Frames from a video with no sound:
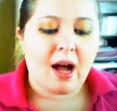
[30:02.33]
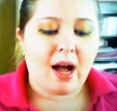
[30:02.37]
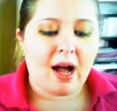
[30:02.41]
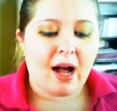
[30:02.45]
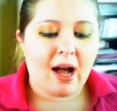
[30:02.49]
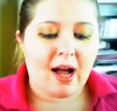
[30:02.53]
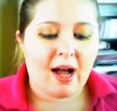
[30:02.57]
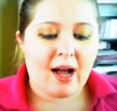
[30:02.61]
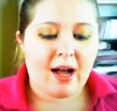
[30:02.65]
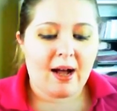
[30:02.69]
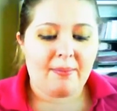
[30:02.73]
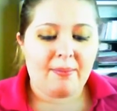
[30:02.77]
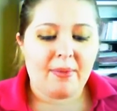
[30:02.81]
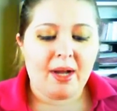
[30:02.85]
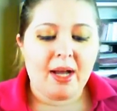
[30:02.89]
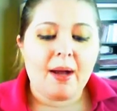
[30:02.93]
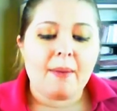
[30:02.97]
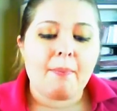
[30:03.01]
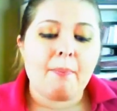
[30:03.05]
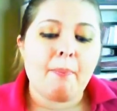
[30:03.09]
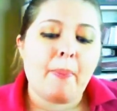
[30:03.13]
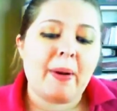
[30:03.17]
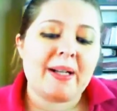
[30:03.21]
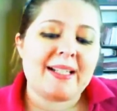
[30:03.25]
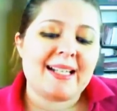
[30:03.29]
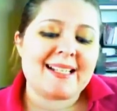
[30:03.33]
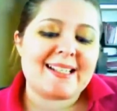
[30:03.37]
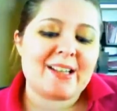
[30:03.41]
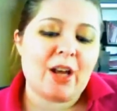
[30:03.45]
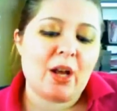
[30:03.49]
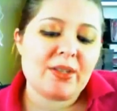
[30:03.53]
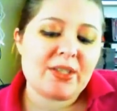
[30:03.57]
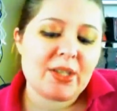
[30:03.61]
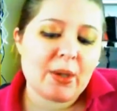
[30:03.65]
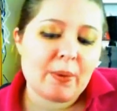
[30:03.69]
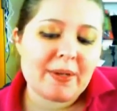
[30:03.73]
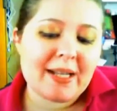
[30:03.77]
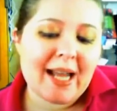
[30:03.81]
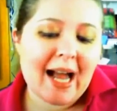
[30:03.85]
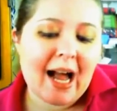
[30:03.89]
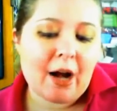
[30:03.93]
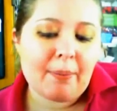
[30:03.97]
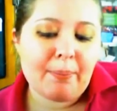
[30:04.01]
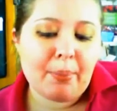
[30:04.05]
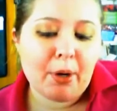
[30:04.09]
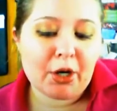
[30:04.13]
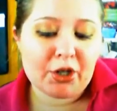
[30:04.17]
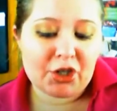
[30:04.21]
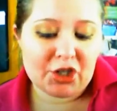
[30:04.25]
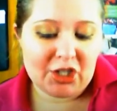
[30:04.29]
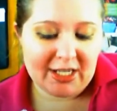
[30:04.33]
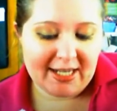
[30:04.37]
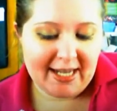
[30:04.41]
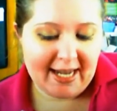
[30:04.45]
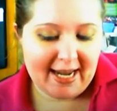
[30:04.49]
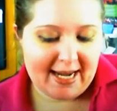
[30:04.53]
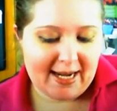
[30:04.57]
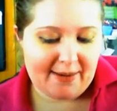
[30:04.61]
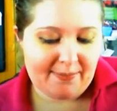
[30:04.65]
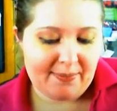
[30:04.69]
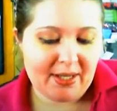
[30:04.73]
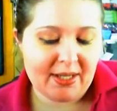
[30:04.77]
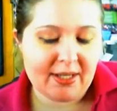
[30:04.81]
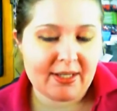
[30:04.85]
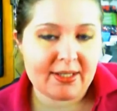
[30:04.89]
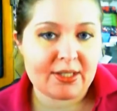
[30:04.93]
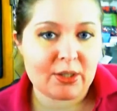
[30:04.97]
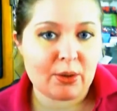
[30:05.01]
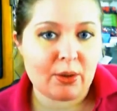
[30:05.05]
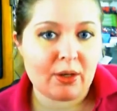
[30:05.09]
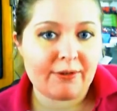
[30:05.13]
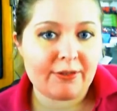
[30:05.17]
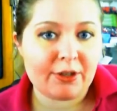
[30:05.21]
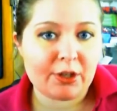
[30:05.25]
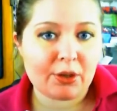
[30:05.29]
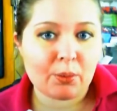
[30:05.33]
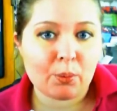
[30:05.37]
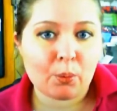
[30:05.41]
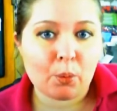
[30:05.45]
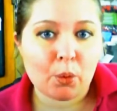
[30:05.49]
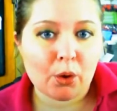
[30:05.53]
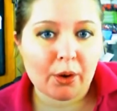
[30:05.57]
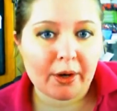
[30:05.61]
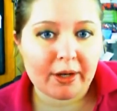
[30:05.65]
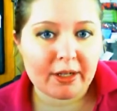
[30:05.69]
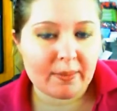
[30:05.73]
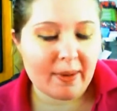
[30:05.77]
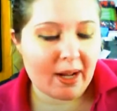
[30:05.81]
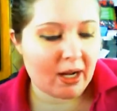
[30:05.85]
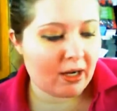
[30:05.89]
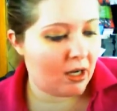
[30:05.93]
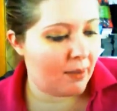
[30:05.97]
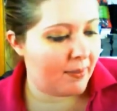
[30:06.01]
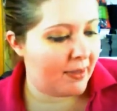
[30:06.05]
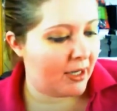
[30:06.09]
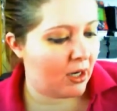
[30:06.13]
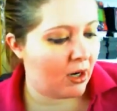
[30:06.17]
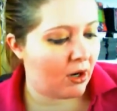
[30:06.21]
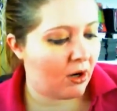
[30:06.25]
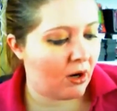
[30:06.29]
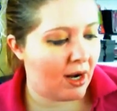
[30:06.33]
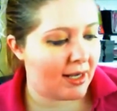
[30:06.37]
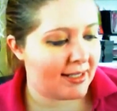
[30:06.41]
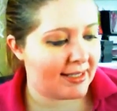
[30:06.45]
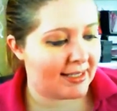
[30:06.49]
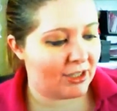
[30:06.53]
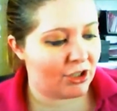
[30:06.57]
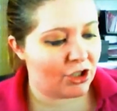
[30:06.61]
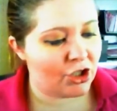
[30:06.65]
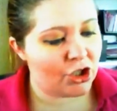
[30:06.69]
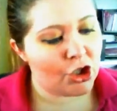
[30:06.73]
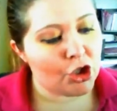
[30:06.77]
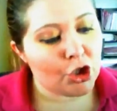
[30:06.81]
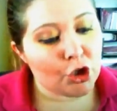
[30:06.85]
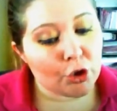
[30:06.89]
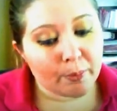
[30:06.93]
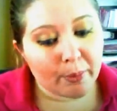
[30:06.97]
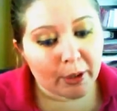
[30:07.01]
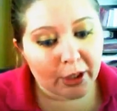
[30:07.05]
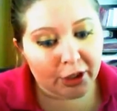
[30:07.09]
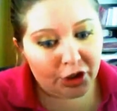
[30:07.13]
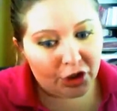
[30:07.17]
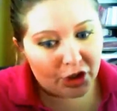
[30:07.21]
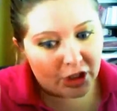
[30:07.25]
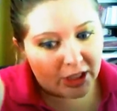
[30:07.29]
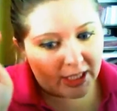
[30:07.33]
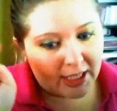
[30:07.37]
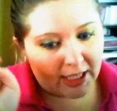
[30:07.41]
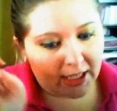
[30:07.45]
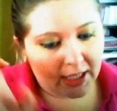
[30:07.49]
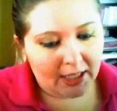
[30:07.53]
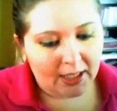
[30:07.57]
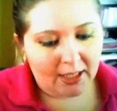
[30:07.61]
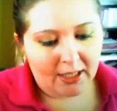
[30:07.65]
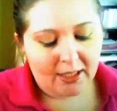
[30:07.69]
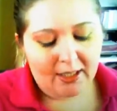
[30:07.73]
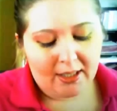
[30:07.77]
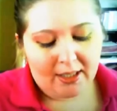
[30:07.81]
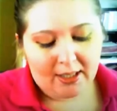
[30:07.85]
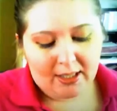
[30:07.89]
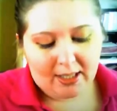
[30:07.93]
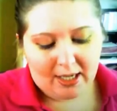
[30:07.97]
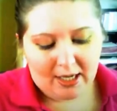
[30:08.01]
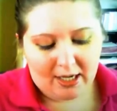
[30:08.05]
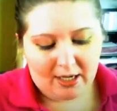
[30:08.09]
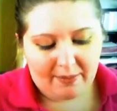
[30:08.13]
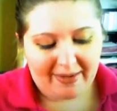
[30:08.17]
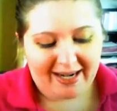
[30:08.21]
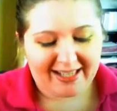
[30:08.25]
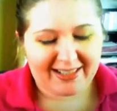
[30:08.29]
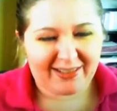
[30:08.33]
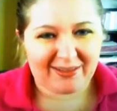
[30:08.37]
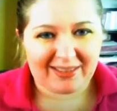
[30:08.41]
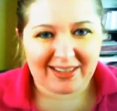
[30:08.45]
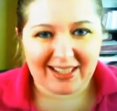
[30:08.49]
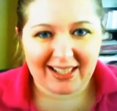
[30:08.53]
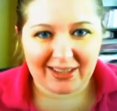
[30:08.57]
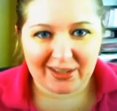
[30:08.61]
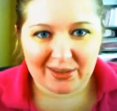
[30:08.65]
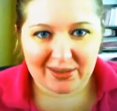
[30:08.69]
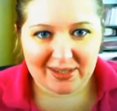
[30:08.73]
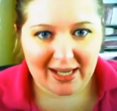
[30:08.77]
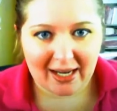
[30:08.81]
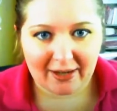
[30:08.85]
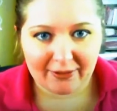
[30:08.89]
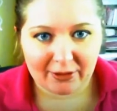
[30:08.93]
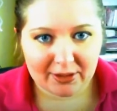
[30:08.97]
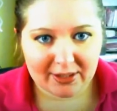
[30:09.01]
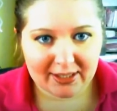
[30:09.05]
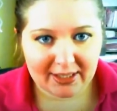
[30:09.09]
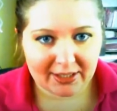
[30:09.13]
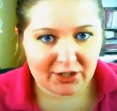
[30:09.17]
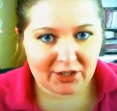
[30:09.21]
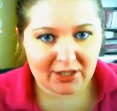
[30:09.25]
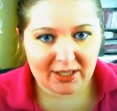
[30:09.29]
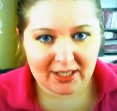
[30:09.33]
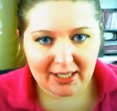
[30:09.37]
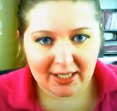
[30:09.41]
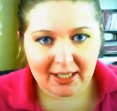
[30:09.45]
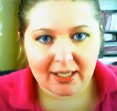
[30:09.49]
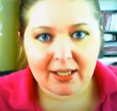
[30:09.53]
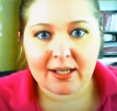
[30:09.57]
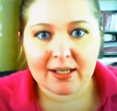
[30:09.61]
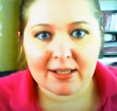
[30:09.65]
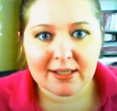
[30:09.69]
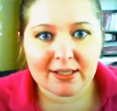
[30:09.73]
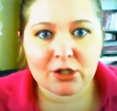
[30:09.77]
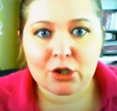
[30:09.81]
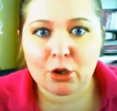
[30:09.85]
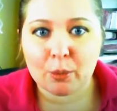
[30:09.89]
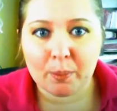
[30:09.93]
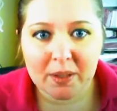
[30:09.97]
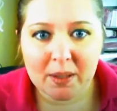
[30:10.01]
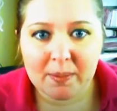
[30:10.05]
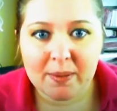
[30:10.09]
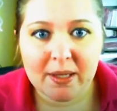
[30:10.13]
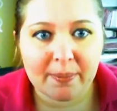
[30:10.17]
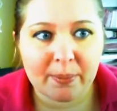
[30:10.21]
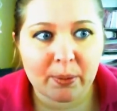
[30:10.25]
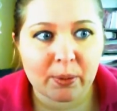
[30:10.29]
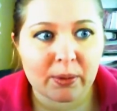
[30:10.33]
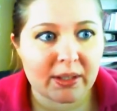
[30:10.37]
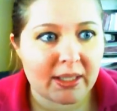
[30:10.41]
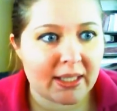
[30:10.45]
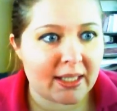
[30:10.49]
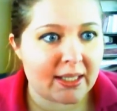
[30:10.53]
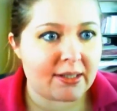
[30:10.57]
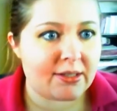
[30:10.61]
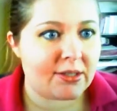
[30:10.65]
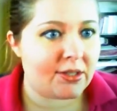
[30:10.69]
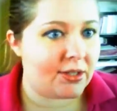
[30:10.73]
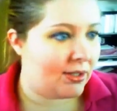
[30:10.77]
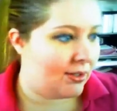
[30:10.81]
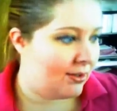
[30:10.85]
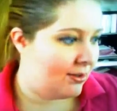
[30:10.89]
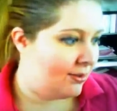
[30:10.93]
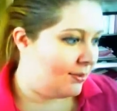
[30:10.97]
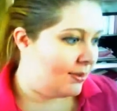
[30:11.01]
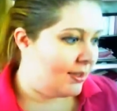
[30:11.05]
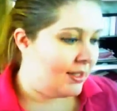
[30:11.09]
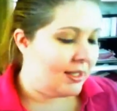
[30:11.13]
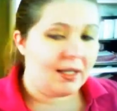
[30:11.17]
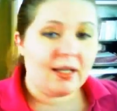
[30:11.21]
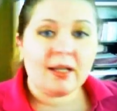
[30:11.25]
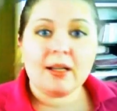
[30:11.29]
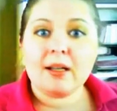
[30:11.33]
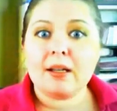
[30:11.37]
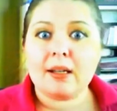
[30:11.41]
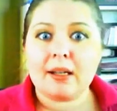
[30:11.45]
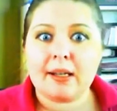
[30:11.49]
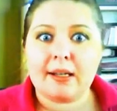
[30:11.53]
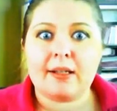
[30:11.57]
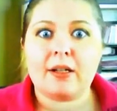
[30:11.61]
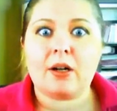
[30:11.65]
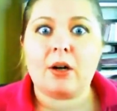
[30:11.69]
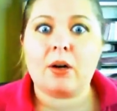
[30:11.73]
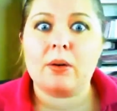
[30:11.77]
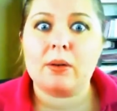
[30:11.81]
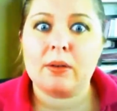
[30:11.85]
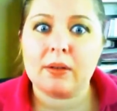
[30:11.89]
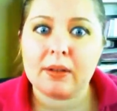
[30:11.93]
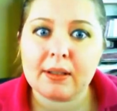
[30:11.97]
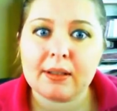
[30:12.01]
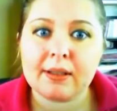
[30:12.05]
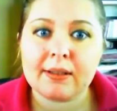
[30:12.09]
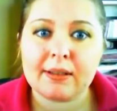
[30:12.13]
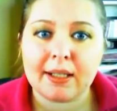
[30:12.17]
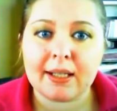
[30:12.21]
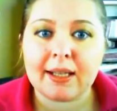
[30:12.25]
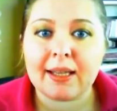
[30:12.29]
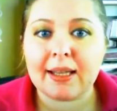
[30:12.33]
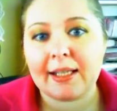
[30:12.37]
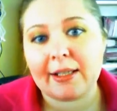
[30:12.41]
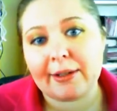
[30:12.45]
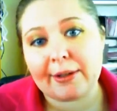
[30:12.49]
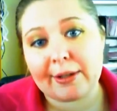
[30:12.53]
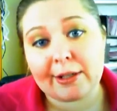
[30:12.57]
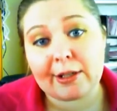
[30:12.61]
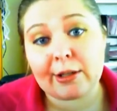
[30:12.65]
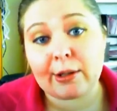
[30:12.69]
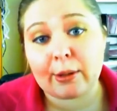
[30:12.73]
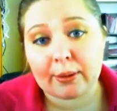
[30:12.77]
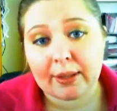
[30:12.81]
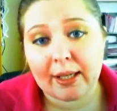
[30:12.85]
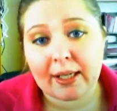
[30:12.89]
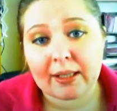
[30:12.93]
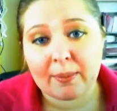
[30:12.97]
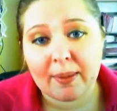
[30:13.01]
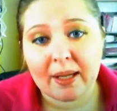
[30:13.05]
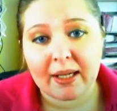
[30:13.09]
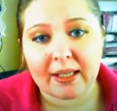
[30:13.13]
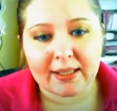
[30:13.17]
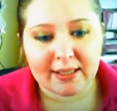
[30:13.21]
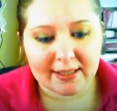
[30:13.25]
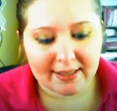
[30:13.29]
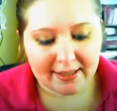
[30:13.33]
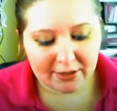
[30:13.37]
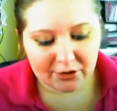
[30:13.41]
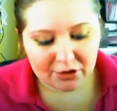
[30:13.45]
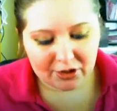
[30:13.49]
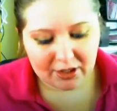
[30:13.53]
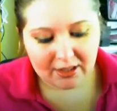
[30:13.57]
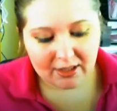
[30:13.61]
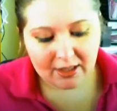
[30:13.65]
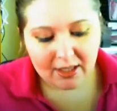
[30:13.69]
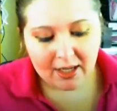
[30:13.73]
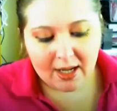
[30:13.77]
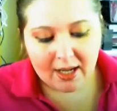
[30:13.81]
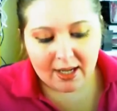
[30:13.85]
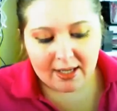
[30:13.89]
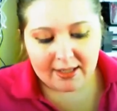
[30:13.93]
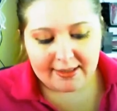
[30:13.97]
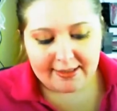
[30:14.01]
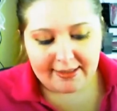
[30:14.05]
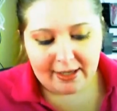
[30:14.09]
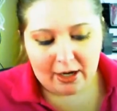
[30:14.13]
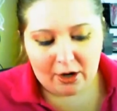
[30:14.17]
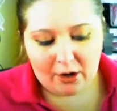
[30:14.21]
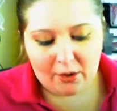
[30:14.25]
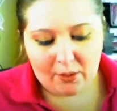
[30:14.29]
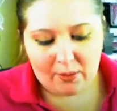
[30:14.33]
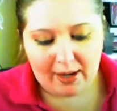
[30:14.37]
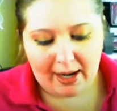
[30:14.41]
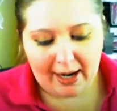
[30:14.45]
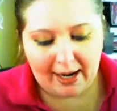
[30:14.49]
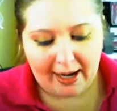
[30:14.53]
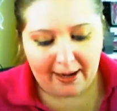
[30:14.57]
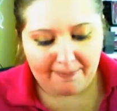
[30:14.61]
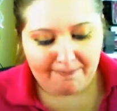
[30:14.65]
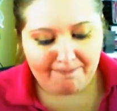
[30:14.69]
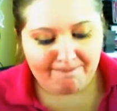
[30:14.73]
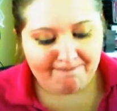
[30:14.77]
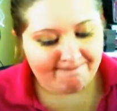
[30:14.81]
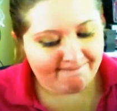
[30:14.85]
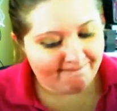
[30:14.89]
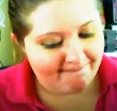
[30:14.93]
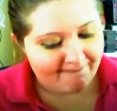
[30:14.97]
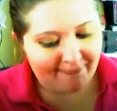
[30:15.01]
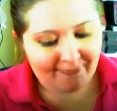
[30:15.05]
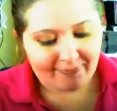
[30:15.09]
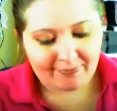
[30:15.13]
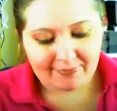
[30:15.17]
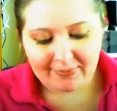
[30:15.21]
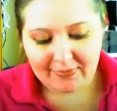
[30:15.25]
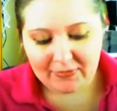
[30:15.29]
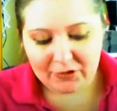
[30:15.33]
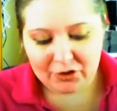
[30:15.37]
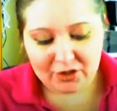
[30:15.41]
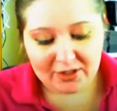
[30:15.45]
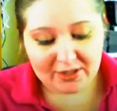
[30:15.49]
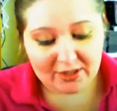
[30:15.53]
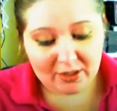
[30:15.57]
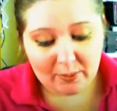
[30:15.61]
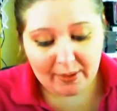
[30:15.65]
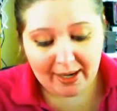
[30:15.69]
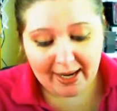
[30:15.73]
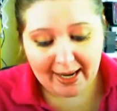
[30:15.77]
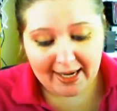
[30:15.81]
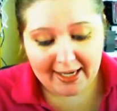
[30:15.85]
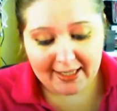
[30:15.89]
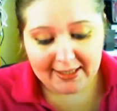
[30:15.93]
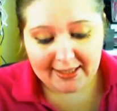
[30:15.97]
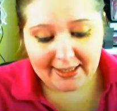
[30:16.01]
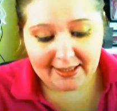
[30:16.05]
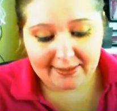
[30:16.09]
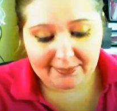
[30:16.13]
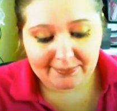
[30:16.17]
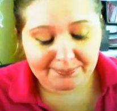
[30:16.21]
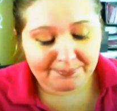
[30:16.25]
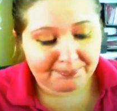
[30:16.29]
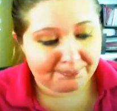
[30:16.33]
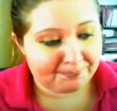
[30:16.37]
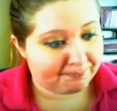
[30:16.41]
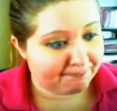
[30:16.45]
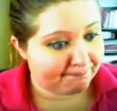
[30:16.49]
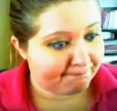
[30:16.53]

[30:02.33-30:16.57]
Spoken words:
but it's also not a pushy game. So if you're worried about coming across as too pushy, I don't think there's ever such thing, because so many people need to, you know, they need to learn how to make a decision. So just go ahead and